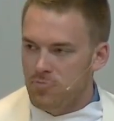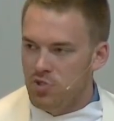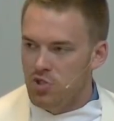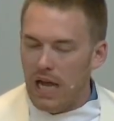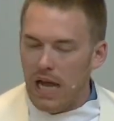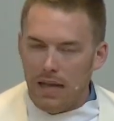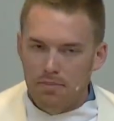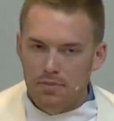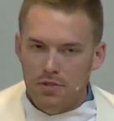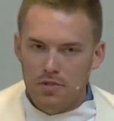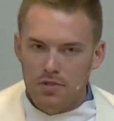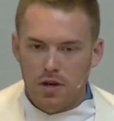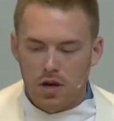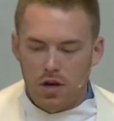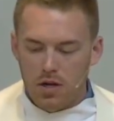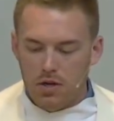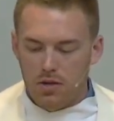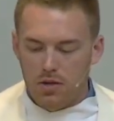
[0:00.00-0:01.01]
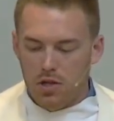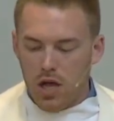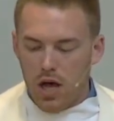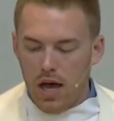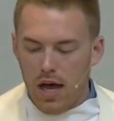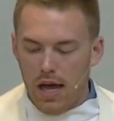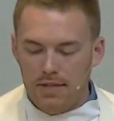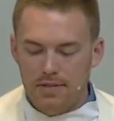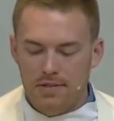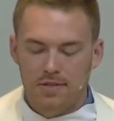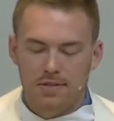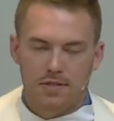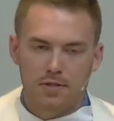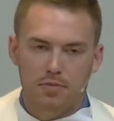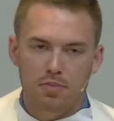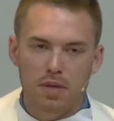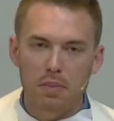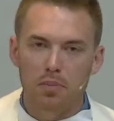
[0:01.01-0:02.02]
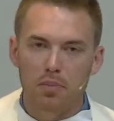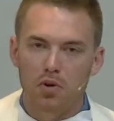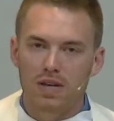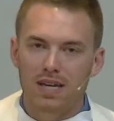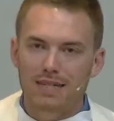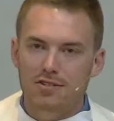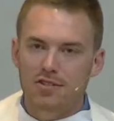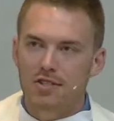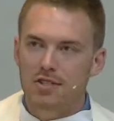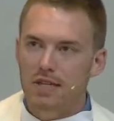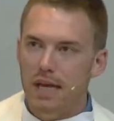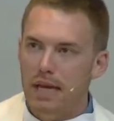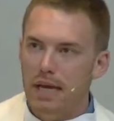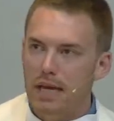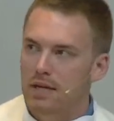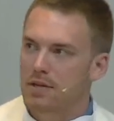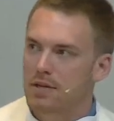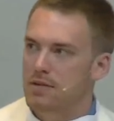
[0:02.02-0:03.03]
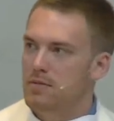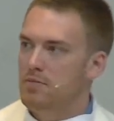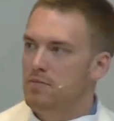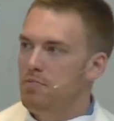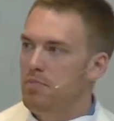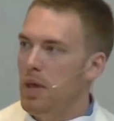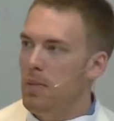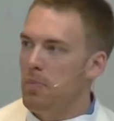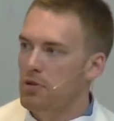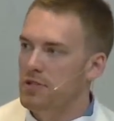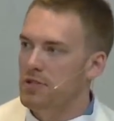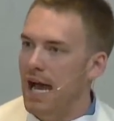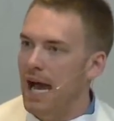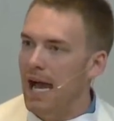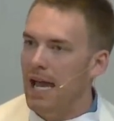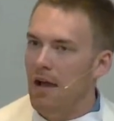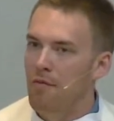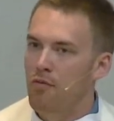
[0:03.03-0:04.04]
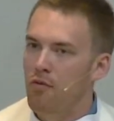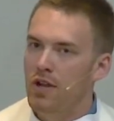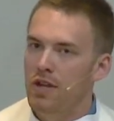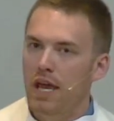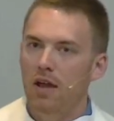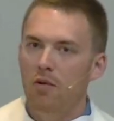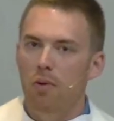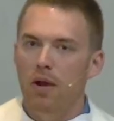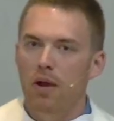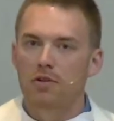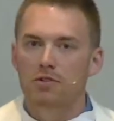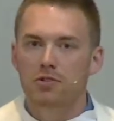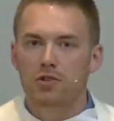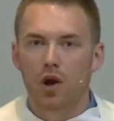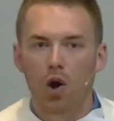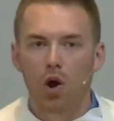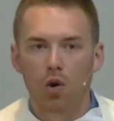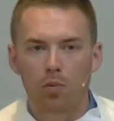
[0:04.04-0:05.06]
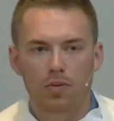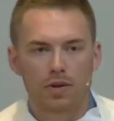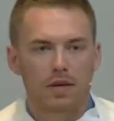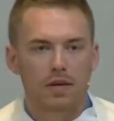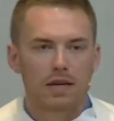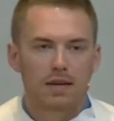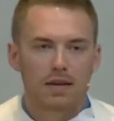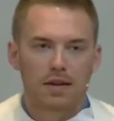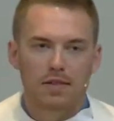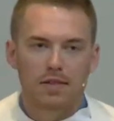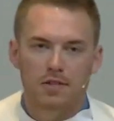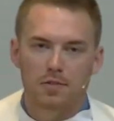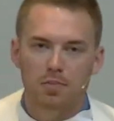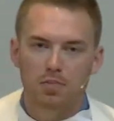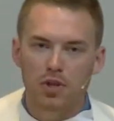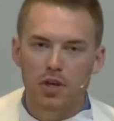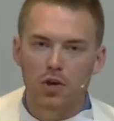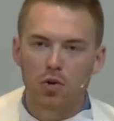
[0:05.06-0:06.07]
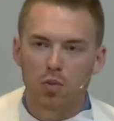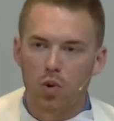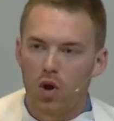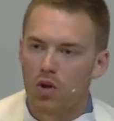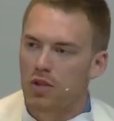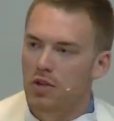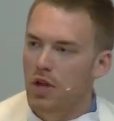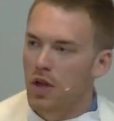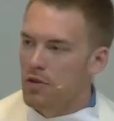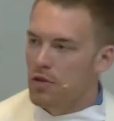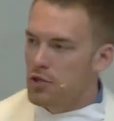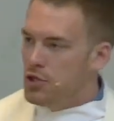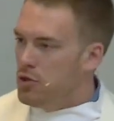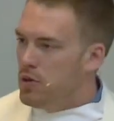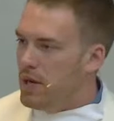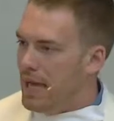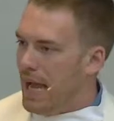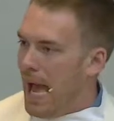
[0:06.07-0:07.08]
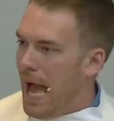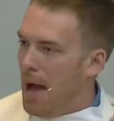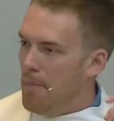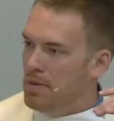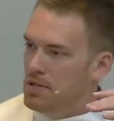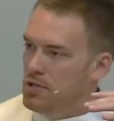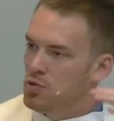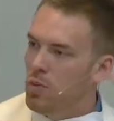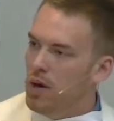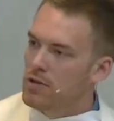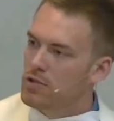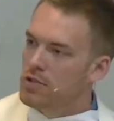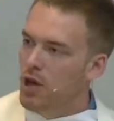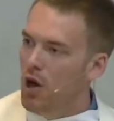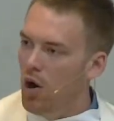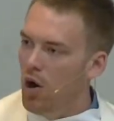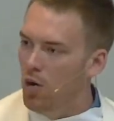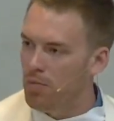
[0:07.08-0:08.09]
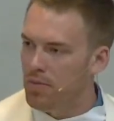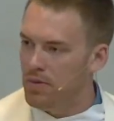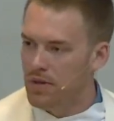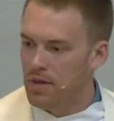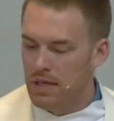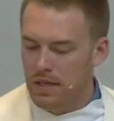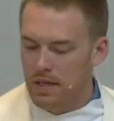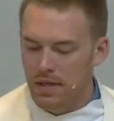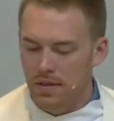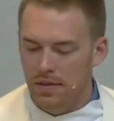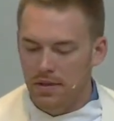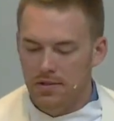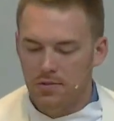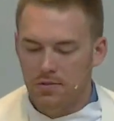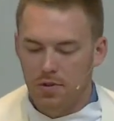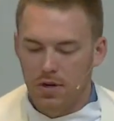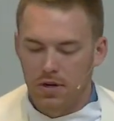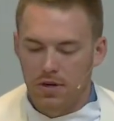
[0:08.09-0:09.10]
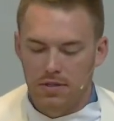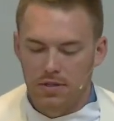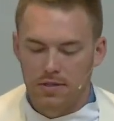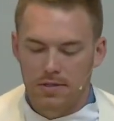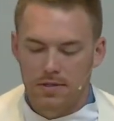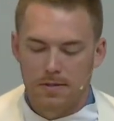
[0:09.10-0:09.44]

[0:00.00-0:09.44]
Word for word: Jobs are lost. People get sick. People die every day. Where is the hope? in this bleak world. Another shooting happens. Where's the hope in this world?